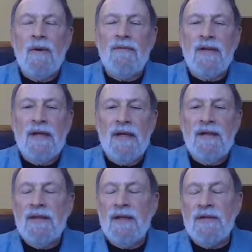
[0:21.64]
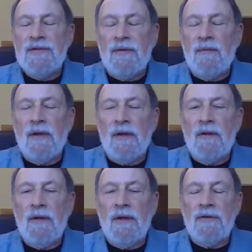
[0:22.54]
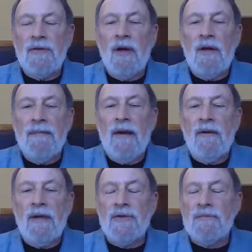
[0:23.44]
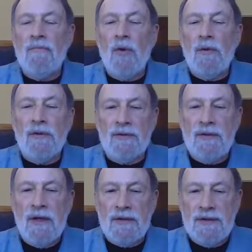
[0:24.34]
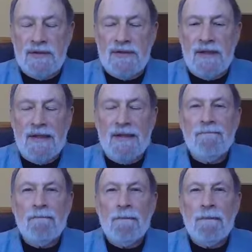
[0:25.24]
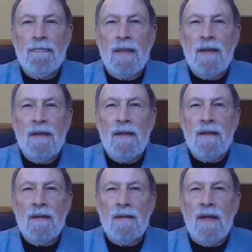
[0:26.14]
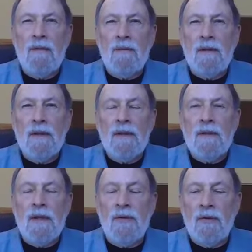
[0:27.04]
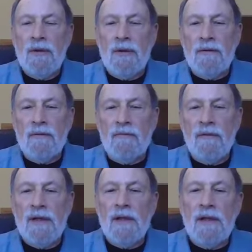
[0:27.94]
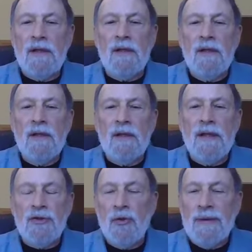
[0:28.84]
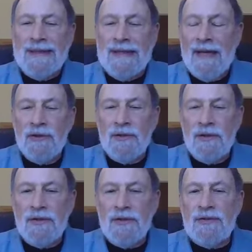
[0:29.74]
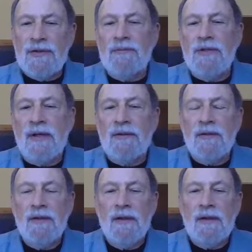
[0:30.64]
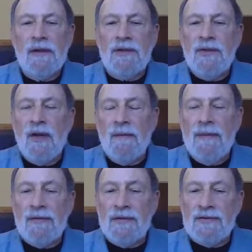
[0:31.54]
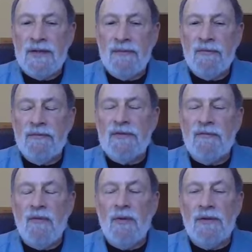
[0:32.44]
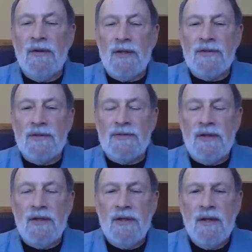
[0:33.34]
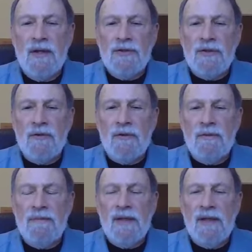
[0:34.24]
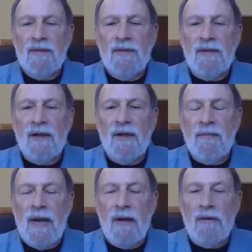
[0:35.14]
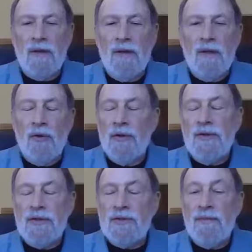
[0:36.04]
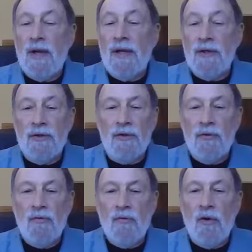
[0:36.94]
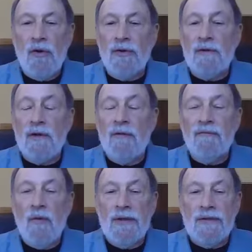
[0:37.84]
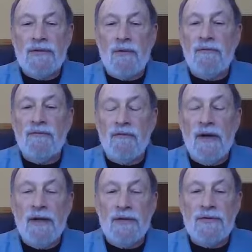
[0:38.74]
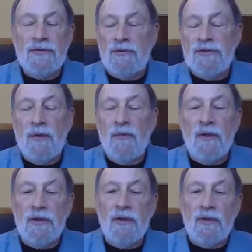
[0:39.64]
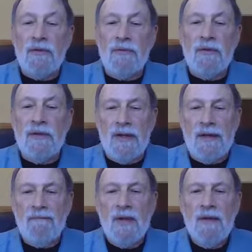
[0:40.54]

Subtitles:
One of the key things that we're going to talk about is mold toxicity. Now, in order to really get you engaged in this subject, let's talk about the symptoms of mold toxicity so you can begin to think about, could this apply to you or your loved ones or friends or someone in your community?